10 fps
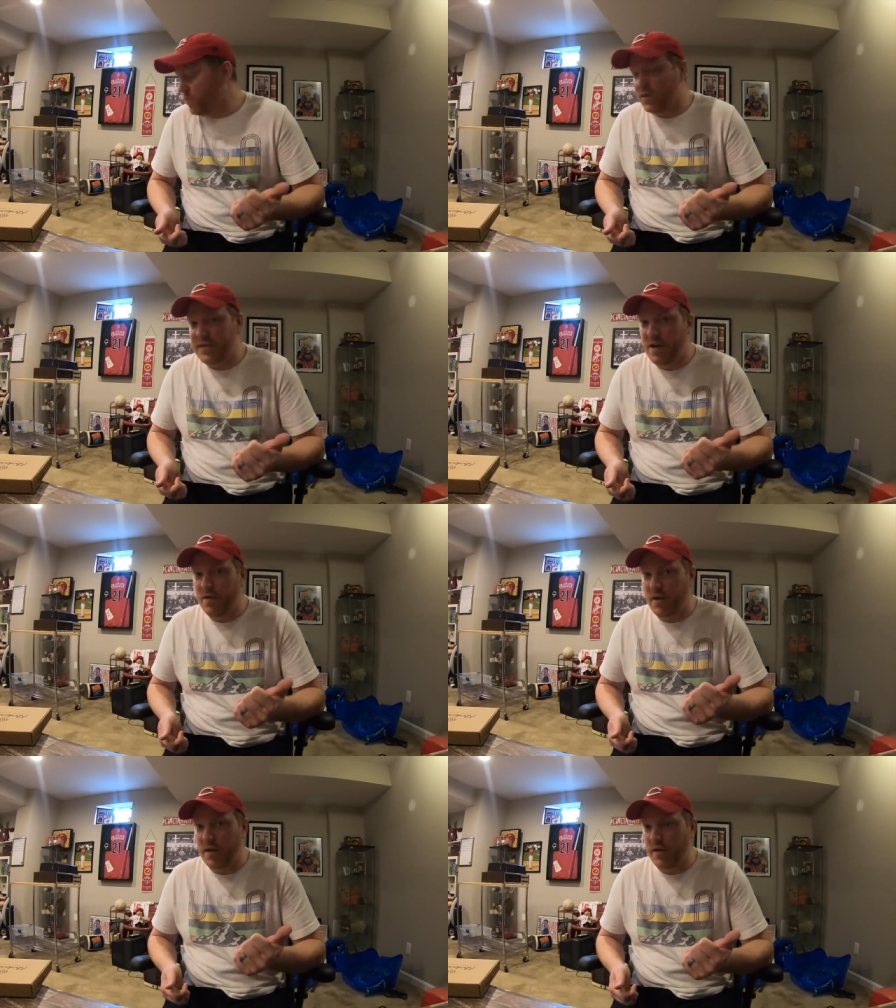pull this
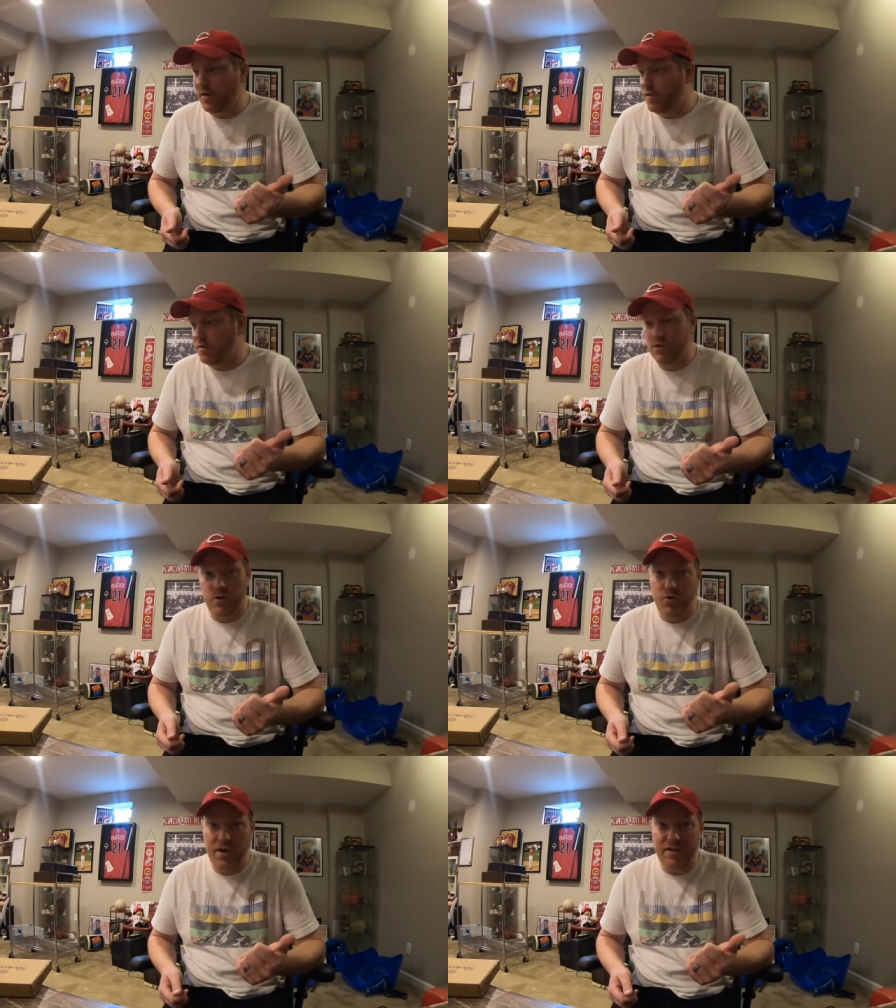out and
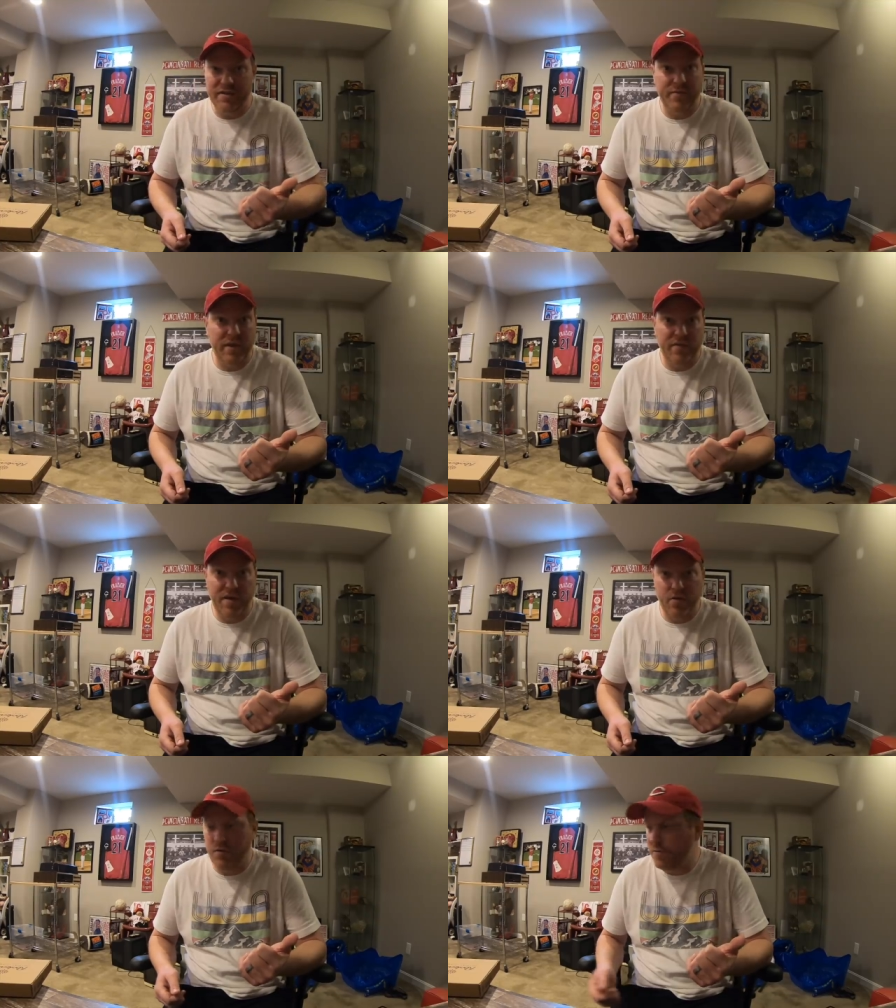show you guys everything I
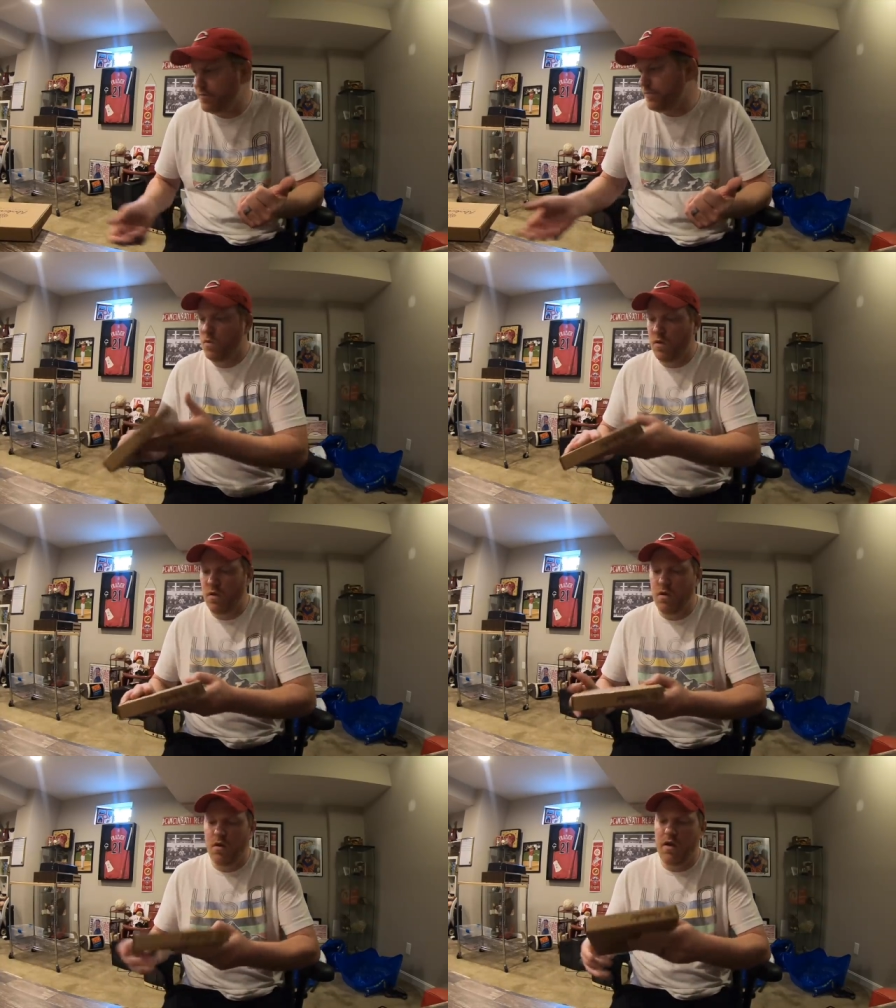found.
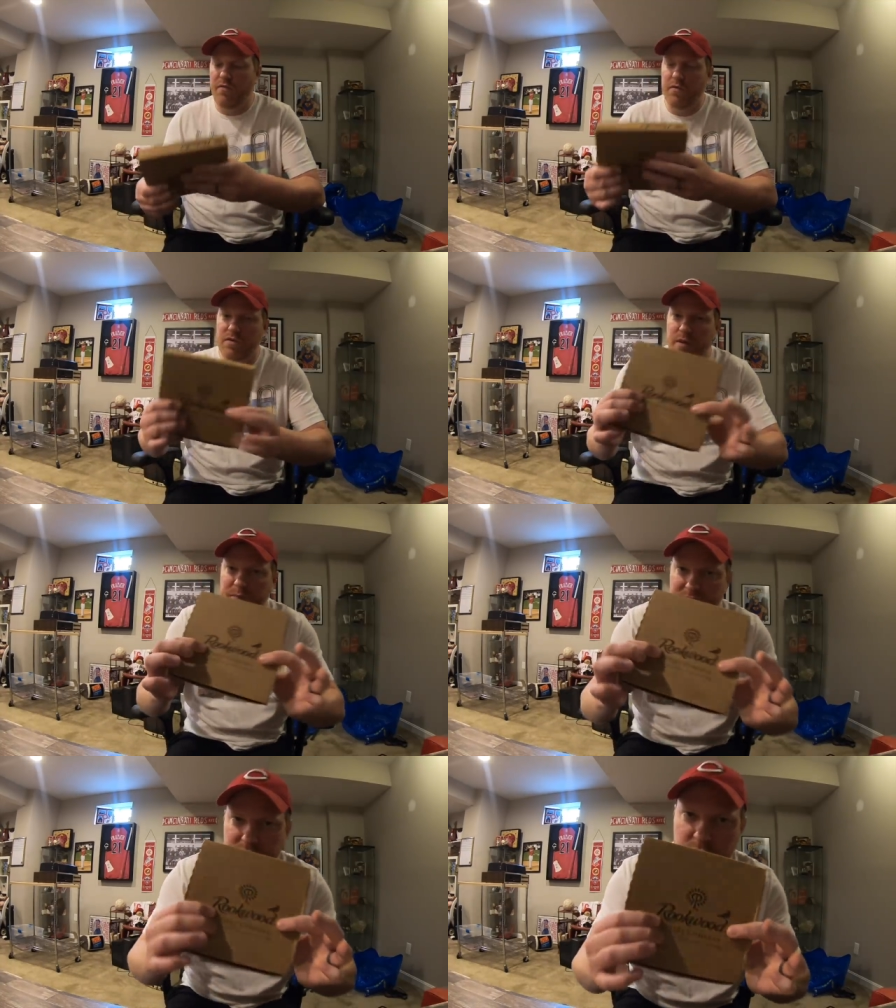All right, first
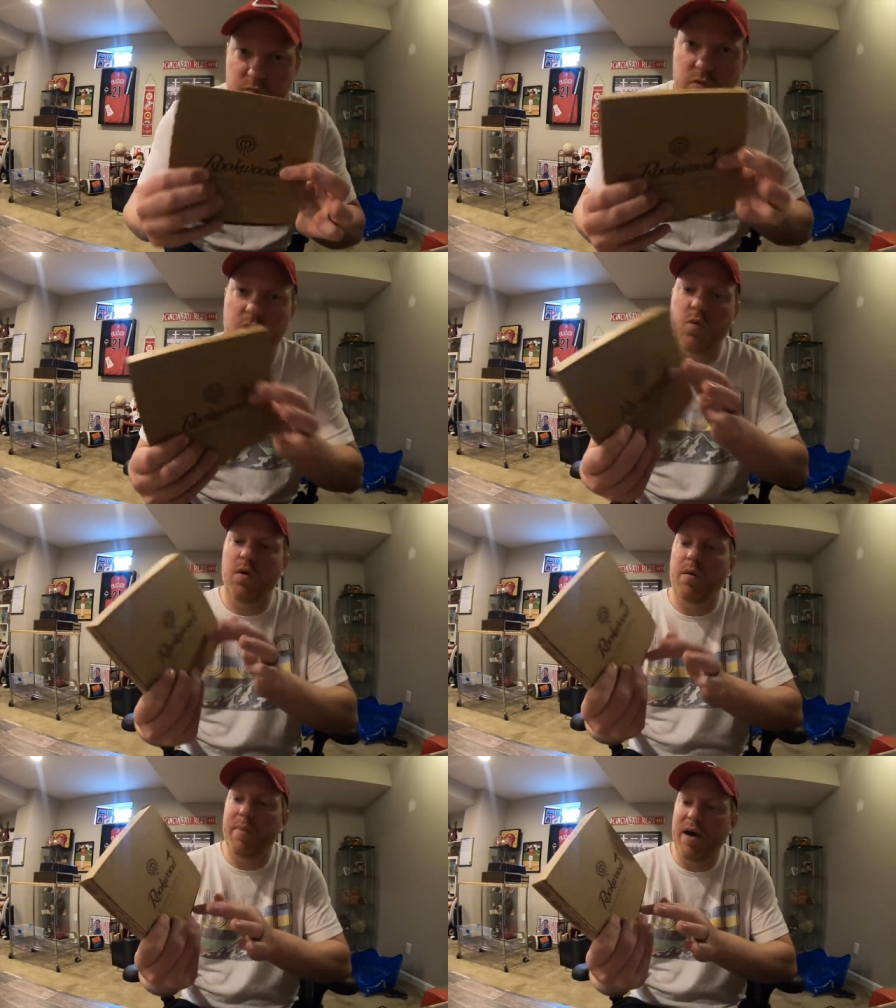up is this
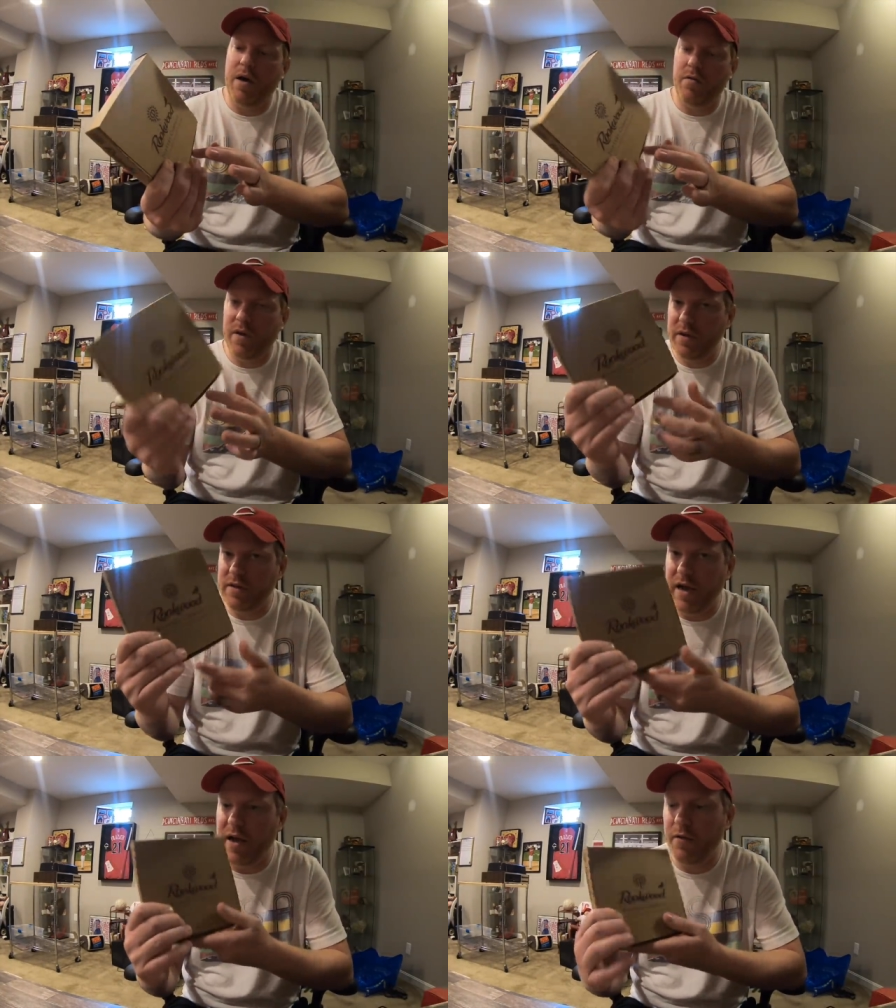Rookwood Pottery
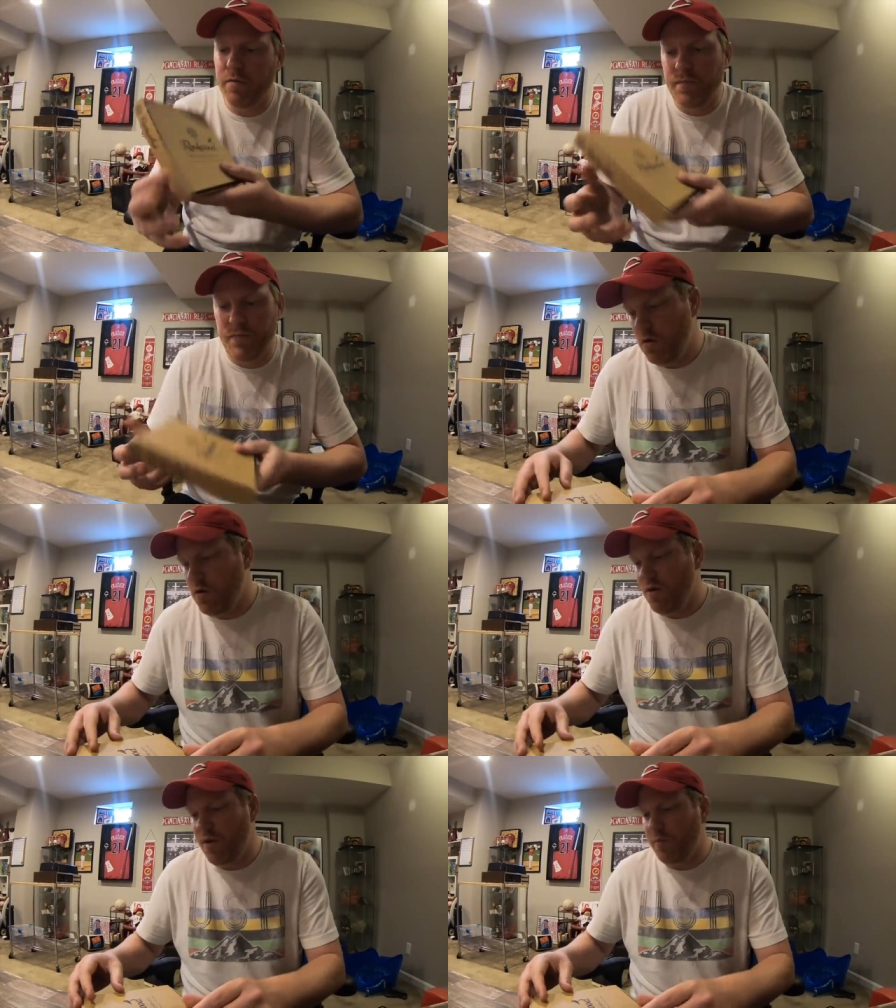tile.
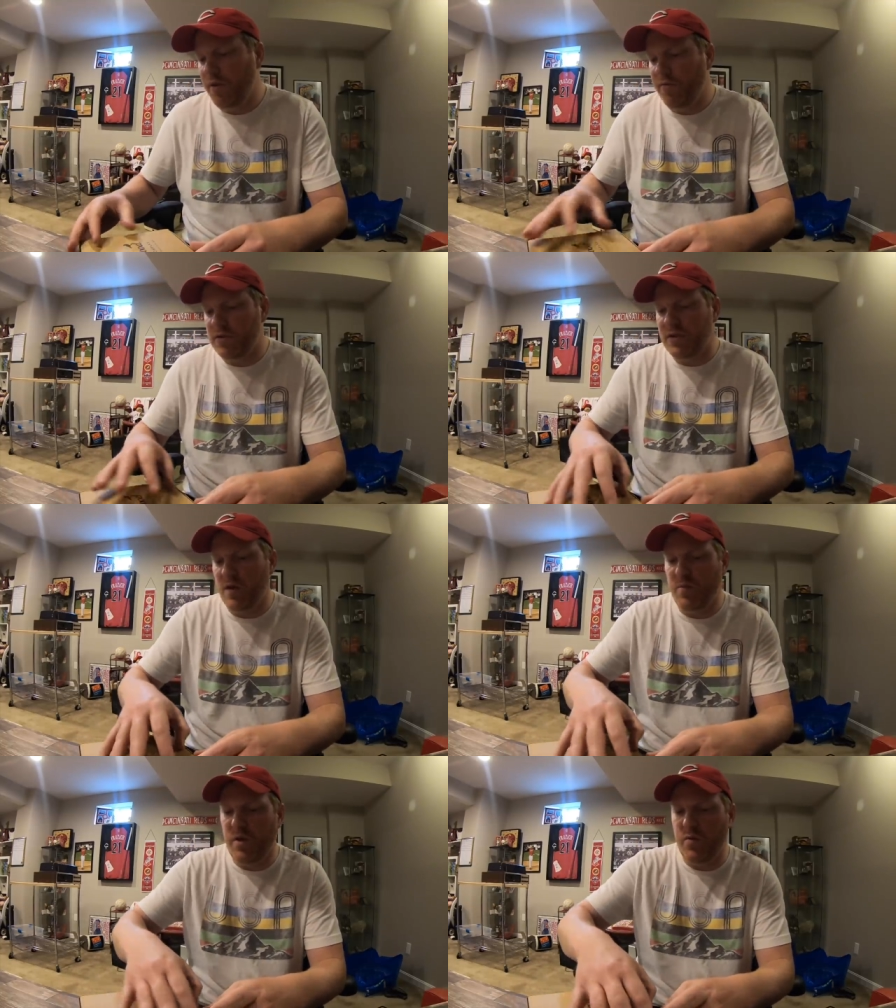I believe this
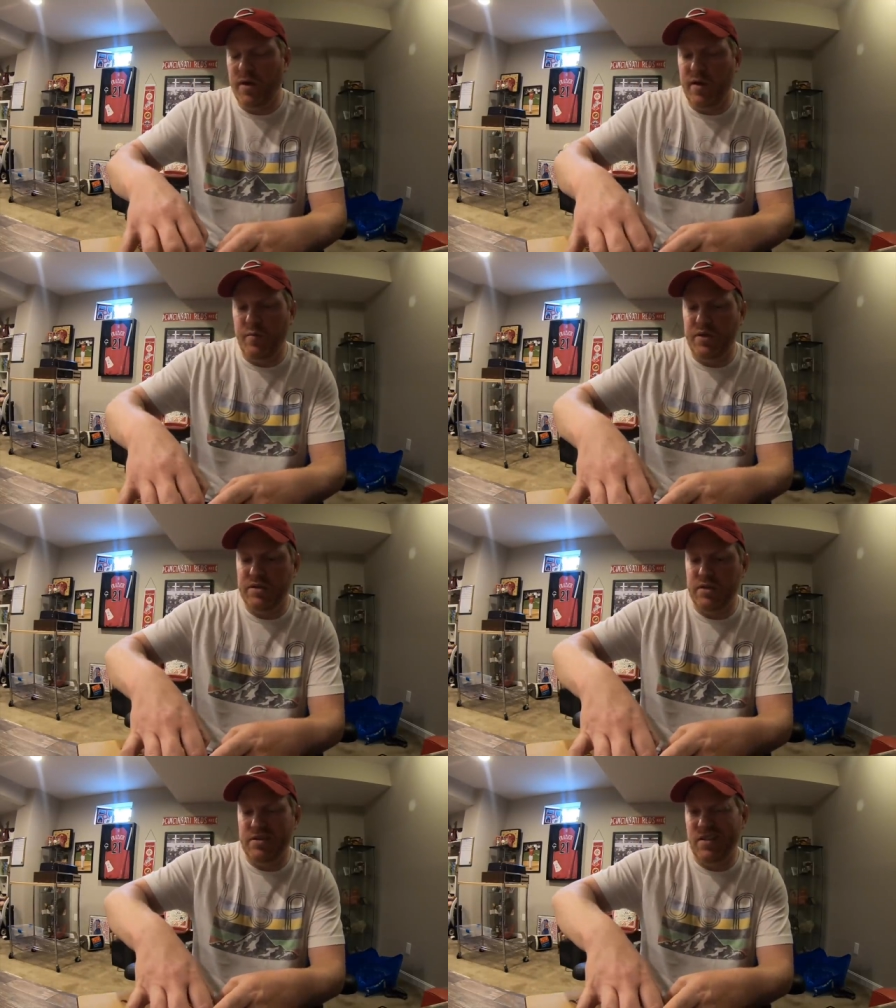company went out of
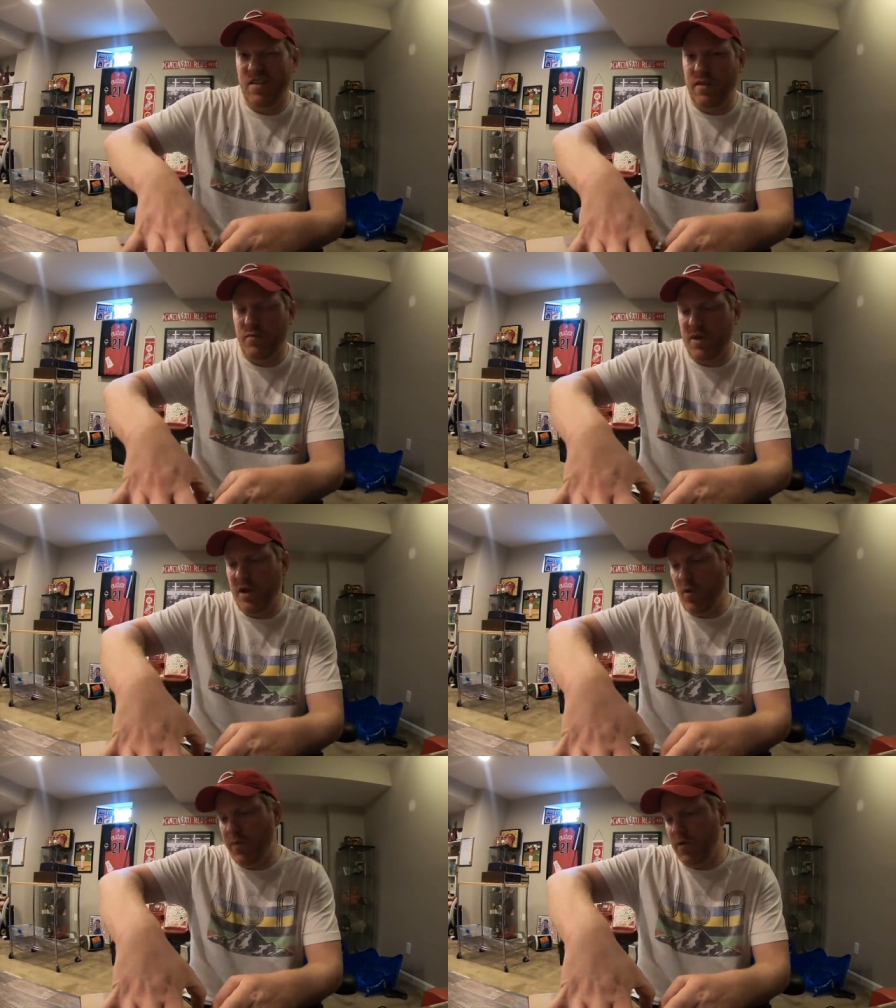business and then they
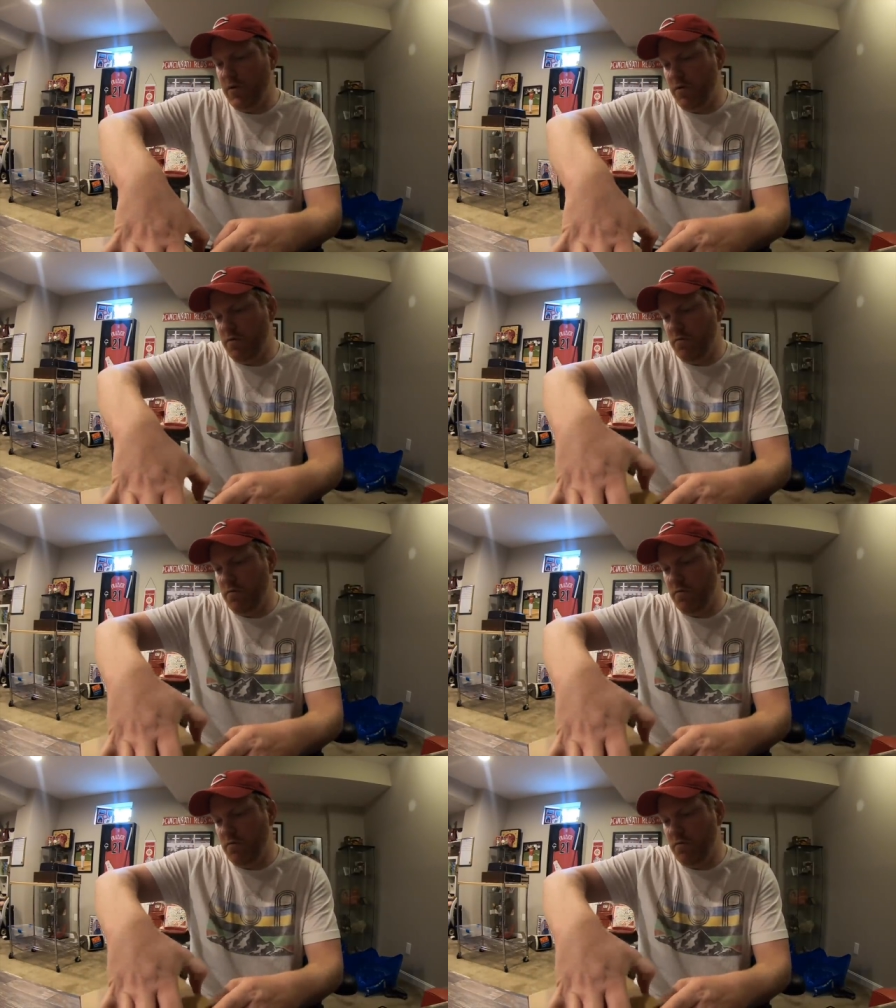reopened.